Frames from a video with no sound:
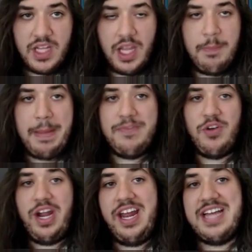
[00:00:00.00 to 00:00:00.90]
Baby
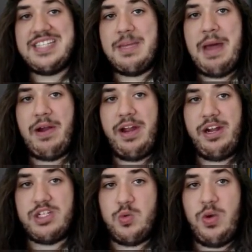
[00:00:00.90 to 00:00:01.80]
Volcanion has that power
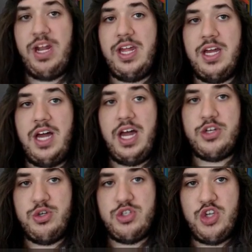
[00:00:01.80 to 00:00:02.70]
heater 20,
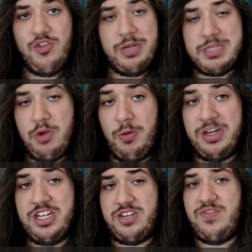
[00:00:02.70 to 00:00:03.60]
choose 2 revenge Pokemon
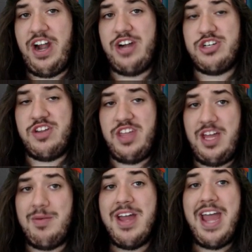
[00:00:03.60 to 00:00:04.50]
attach a Fire due to
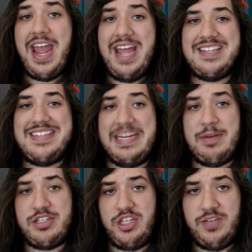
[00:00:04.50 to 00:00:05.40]
them, and Steam
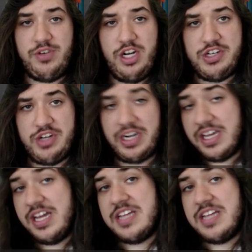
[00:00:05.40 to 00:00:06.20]
Artillery for 100.